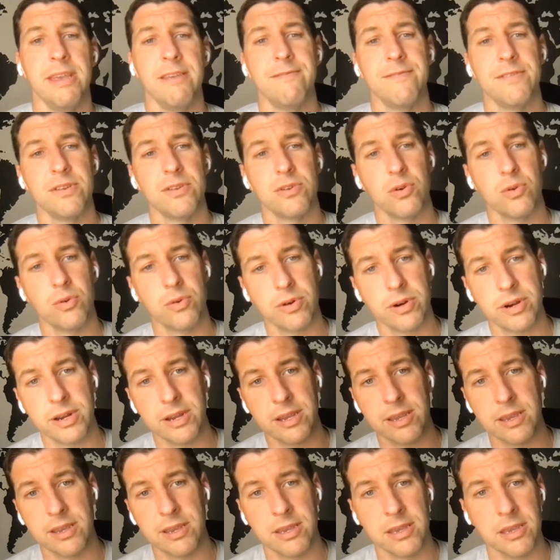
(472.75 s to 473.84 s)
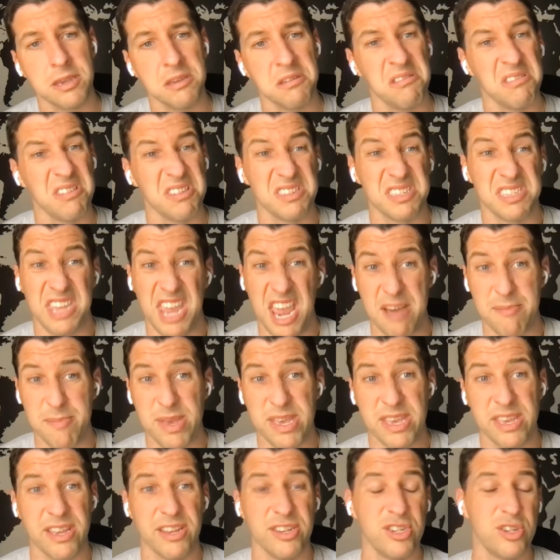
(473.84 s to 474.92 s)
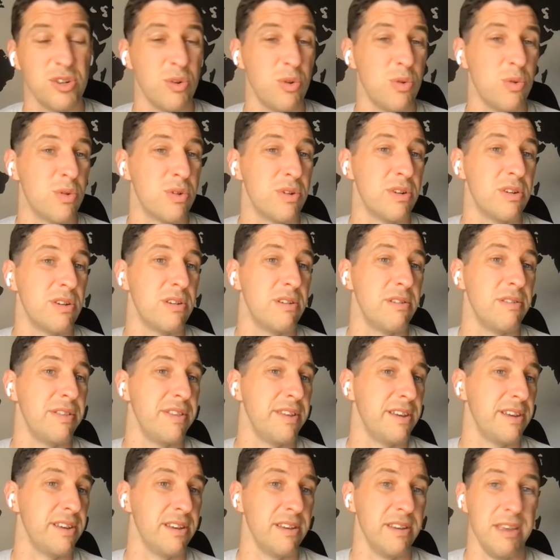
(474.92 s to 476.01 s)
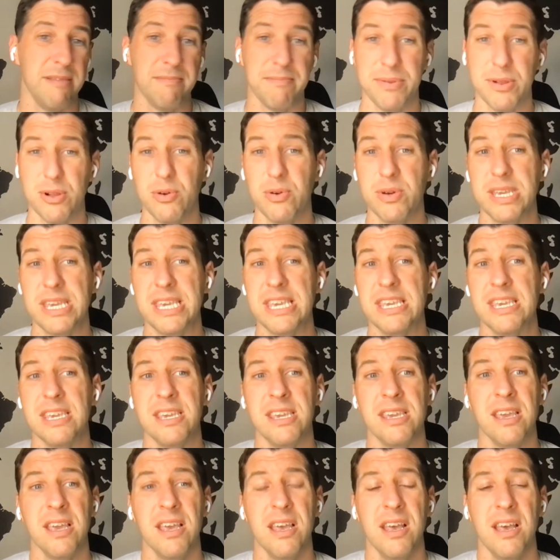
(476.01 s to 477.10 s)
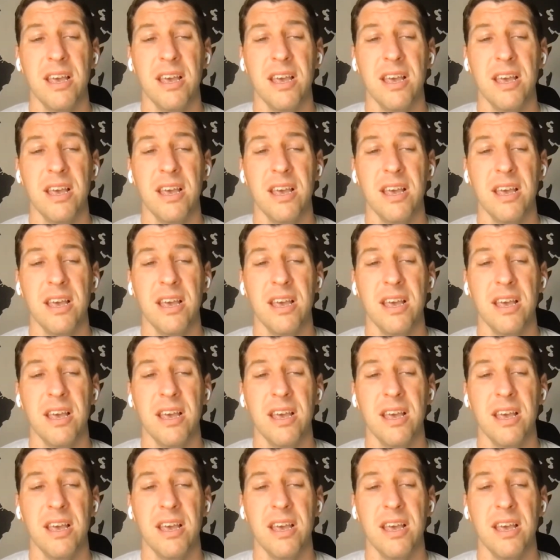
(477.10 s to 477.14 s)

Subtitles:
inventory is damaged or the employee